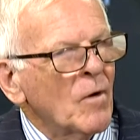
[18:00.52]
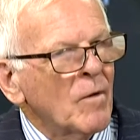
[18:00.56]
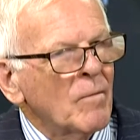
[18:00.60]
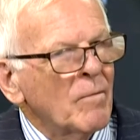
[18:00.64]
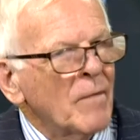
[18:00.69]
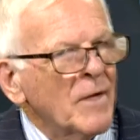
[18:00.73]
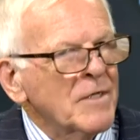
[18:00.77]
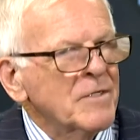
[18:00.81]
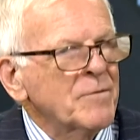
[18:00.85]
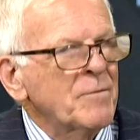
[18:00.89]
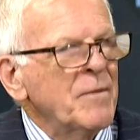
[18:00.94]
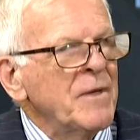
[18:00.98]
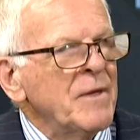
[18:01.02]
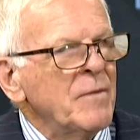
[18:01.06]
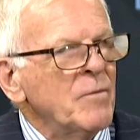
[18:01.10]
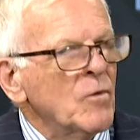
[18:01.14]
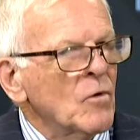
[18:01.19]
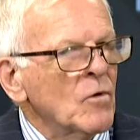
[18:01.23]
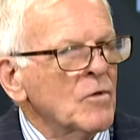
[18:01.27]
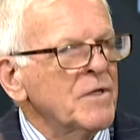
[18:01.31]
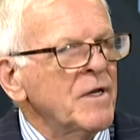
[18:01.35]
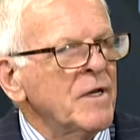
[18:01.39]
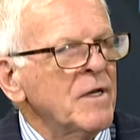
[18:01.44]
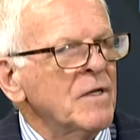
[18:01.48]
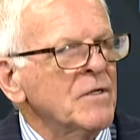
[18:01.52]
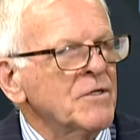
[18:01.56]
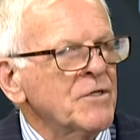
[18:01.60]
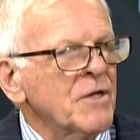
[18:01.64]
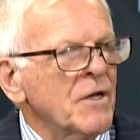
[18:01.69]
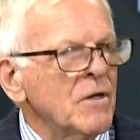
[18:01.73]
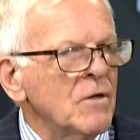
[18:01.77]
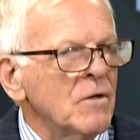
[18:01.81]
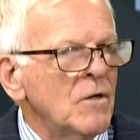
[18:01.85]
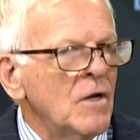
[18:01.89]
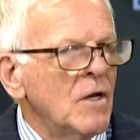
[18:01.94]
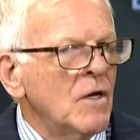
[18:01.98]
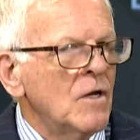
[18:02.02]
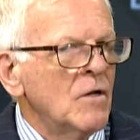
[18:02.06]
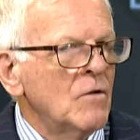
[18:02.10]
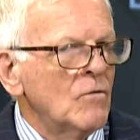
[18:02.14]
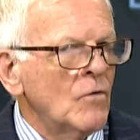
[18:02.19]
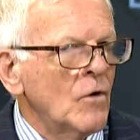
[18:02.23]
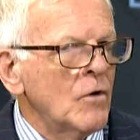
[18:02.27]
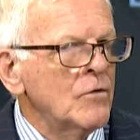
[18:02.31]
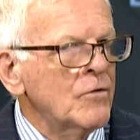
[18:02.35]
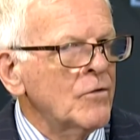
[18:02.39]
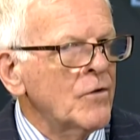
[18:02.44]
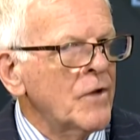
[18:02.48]
must be brought in. So
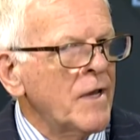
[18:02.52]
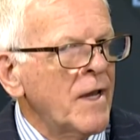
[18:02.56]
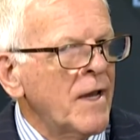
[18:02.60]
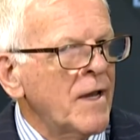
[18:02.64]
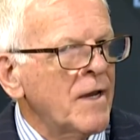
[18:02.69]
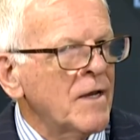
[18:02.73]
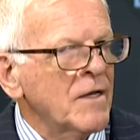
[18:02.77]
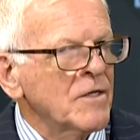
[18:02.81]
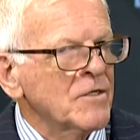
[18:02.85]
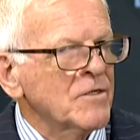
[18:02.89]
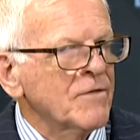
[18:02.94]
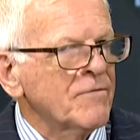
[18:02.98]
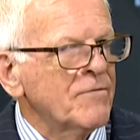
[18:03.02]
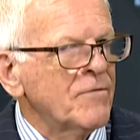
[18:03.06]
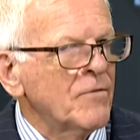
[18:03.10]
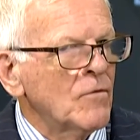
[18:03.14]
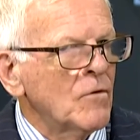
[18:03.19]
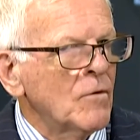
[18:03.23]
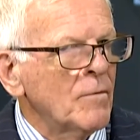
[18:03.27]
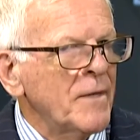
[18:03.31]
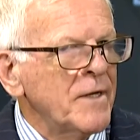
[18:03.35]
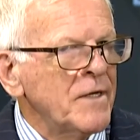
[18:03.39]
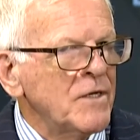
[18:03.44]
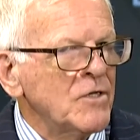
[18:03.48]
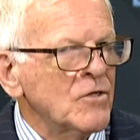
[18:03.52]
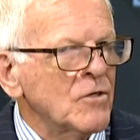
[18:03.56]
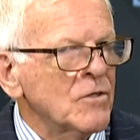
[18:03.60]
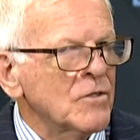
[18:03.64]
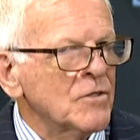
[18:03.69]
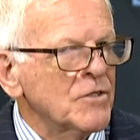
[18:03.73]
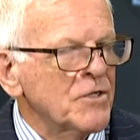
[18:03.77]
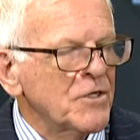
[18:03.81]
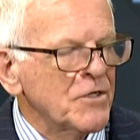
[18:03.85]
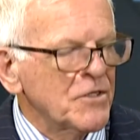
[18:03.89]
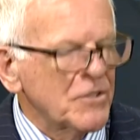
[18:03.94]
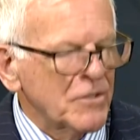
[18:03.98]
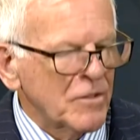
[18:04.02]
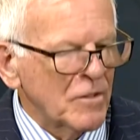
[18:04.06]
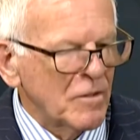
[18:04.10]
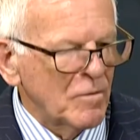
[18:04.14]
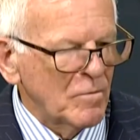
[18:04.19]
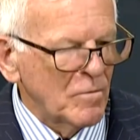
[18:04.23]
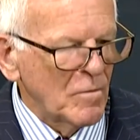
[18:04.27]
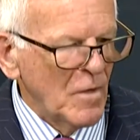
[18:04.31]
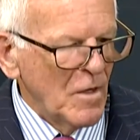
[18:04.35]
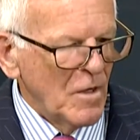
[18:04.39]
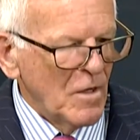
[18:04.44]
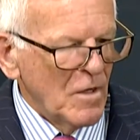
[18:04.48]
Rotary has a formation
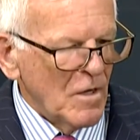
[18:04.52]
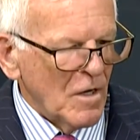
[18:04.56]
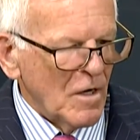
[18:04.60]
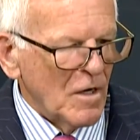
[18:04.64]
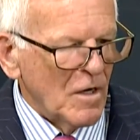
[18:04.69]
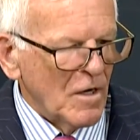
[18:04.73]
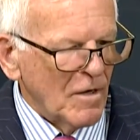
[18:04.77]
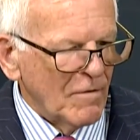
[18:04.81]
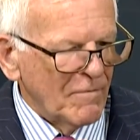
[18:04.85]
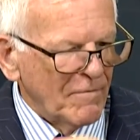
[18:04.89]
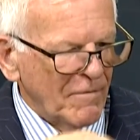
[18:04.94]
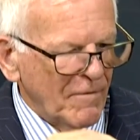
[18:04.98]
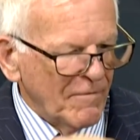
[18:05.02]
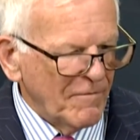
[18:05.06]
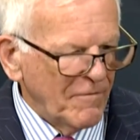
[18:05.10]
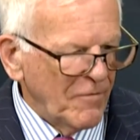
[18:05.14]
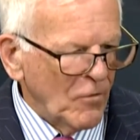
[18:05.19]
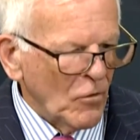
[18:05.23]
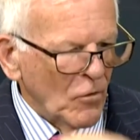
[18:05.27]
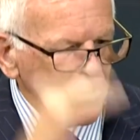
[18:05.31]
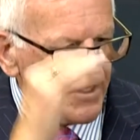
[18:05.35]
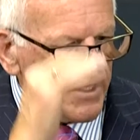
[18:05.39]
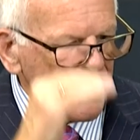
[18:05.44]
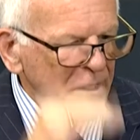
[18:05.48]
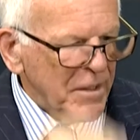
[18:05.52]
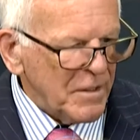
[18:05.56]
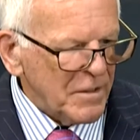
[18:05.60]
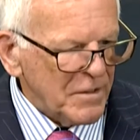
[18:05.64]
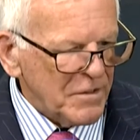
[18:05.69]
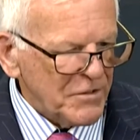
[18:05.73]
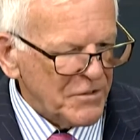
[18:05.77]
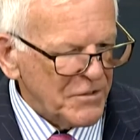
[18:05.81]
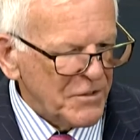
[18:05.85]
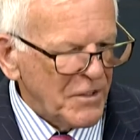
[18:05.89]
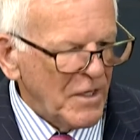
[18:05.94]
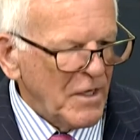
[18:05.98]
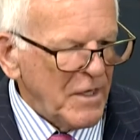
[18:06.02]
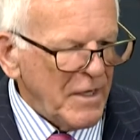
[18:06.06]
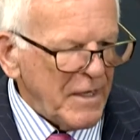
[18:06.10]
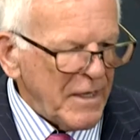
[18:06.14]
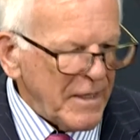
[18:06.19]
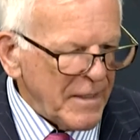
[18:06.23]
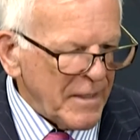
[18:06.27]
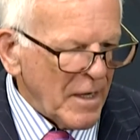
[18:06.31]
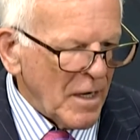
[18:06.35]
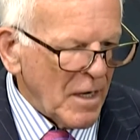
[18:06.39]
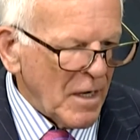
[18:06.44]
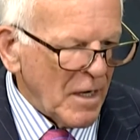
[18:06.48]
system of 4 years
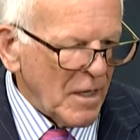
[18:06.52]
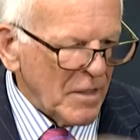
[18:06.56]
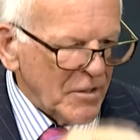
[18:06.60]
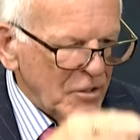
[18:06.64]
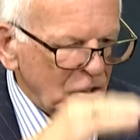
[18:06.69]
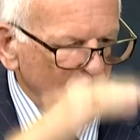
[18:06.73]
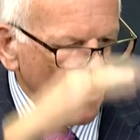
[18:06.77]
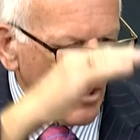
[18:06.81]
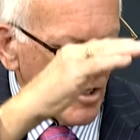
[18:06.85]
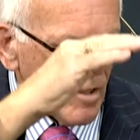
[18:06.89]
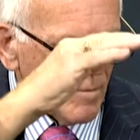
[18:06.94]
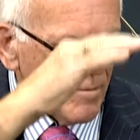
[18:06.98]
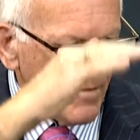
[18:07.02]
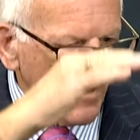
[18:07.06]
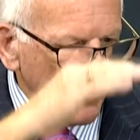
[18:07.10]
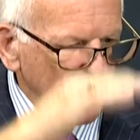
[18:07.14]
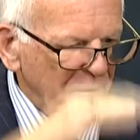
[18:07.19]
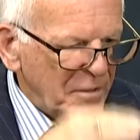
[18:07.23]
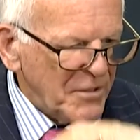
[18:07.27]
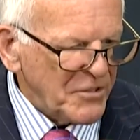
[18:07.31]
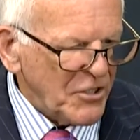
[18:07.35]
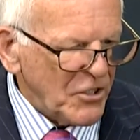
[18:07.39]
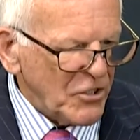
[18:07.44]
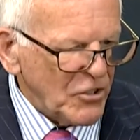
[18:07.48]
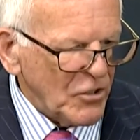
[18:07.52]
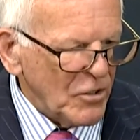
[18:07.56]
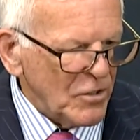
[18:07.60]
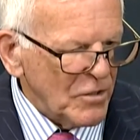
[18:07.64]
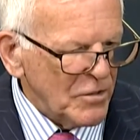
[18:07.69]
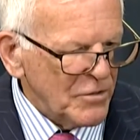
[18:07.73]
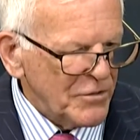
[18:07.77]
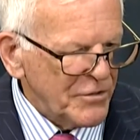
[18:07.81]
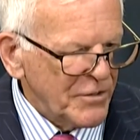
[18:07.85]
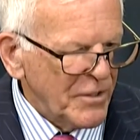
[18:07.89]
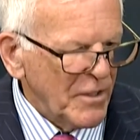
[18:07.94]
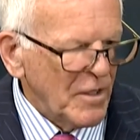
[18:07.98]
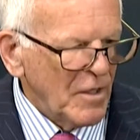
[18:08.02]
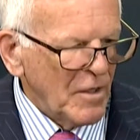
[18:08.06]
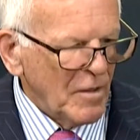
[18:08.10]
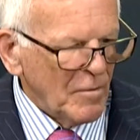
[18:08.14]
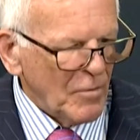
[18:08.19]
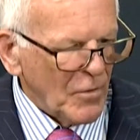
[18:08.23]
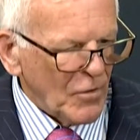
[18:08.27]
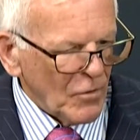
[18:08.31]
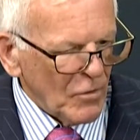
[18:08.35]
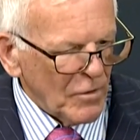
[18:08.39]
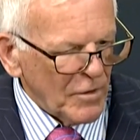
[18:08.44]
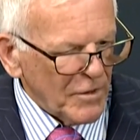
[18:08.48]
in our top positions,
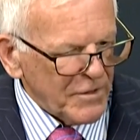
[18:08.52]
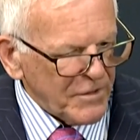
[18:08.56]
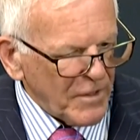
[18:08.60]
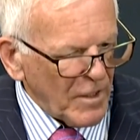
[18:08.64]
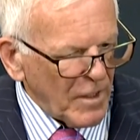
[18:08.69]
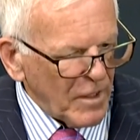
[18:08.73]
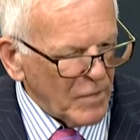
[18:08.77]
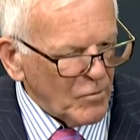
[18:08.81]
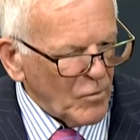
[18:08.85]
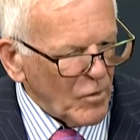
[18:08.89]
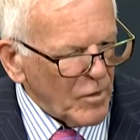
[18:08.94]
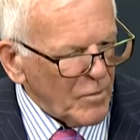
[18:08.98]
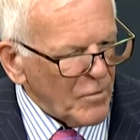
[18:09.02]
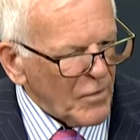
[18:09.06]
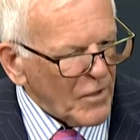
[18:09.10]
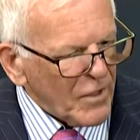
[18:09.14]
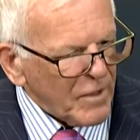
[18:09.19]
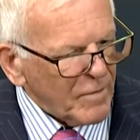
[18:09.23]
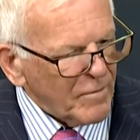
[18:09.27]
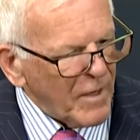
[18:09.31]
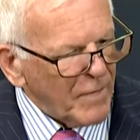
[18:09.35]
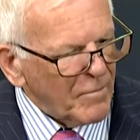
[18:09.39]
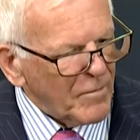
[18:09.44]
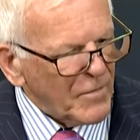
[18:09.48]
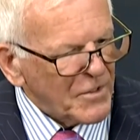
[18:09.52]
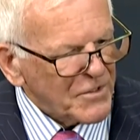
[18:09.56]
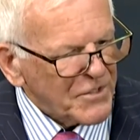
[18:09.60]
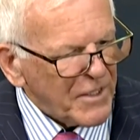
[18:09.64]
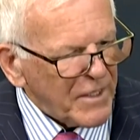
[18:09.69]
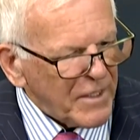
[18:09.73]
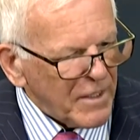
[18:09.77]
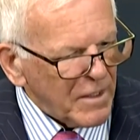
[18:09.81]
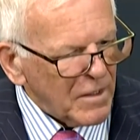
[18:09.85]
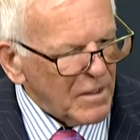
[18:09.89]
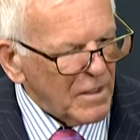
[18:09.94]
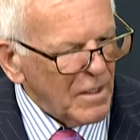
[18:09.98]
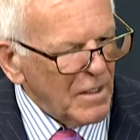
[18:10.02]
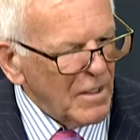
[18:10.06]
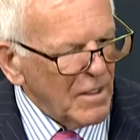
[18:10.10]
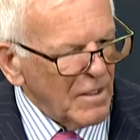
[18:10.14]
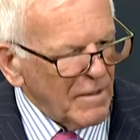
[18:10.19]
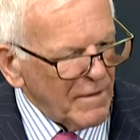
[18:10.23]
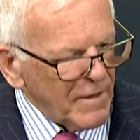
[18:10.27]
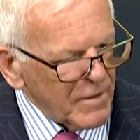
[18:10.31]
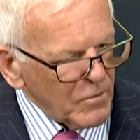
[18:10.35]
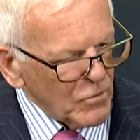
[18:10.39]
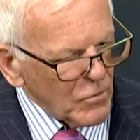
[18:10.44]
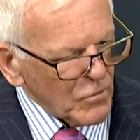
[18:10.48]
but all the time we bring members in,
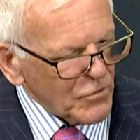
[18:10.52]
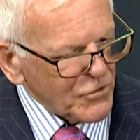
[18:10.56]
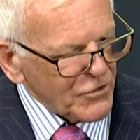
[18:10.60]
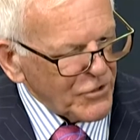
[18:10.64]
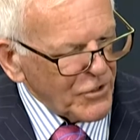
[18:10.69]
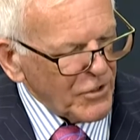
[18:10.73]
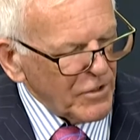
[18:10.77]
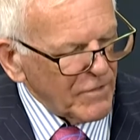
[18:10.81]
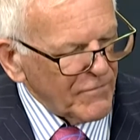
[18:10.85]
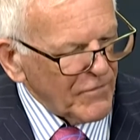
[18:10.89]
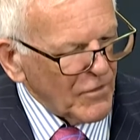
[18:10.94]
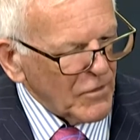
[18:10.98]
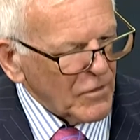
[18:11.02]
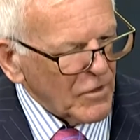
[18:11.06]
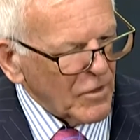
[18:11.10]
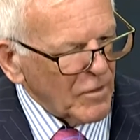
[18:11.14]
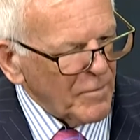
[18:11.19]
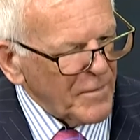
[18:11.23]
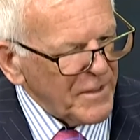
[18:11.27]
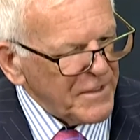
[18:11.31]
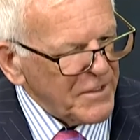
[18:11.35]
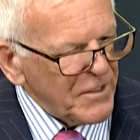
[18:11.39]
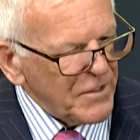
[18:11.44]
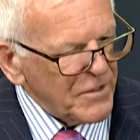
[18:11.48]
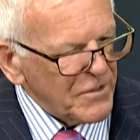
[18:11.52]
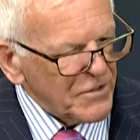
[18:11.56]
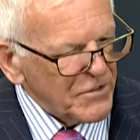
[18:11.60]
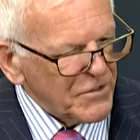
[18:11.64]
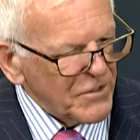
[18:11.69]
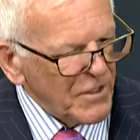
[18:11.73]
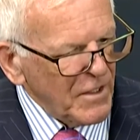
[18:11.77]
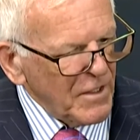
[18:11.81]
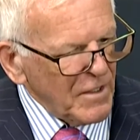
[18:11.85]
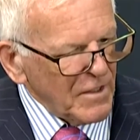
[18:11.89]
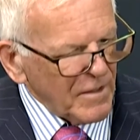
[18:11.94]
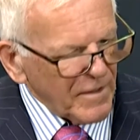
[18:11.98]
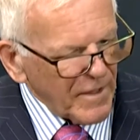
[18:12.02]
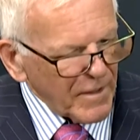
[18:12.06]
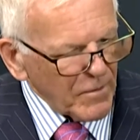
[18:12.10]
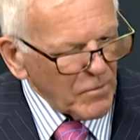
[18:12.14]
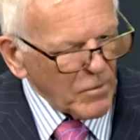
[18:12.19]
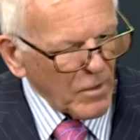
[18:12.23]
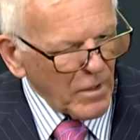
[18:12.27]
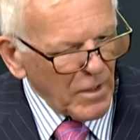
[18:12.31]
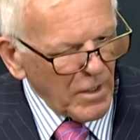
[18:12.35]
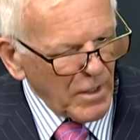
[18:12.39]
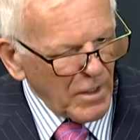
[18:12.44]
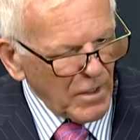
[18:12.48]
they will serve on committees, they
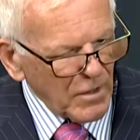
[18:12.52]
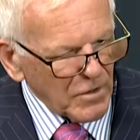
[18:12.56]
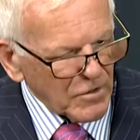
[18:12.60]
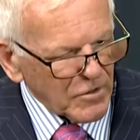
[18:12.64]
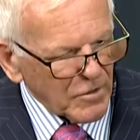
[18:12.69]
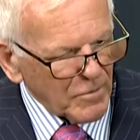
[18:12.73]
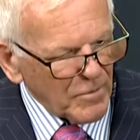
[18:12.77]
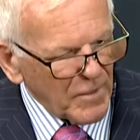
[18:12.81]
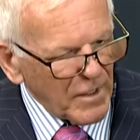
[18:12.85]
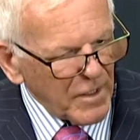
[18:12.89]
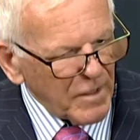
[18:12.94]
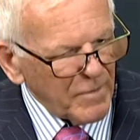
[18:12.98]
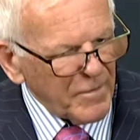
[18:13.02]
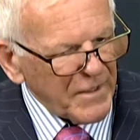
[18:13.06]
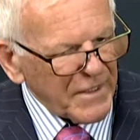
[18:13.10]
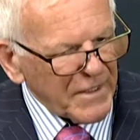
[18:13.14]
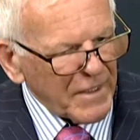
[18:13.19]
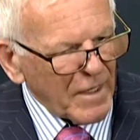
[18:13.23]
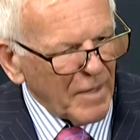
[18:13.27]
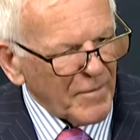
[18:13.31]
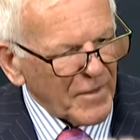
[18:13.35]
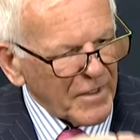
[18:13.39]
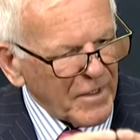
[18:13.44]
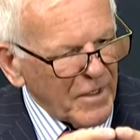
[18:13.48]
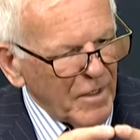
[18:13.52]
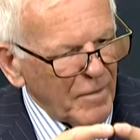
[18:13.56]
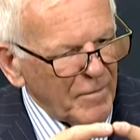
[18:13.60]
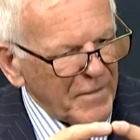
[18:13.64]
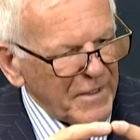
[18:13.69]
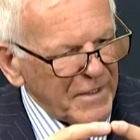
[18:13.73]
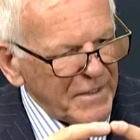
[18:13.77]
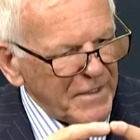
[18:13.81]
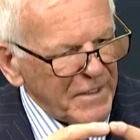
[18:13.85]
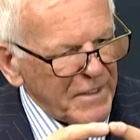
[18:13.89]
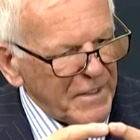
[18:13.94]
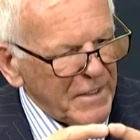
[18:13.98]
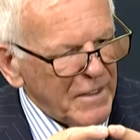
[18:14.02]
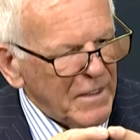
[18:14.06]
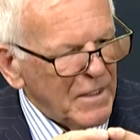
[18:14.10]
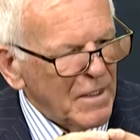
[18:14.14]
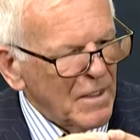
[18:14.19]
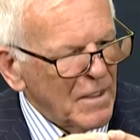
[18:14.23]
will ultimately become a committee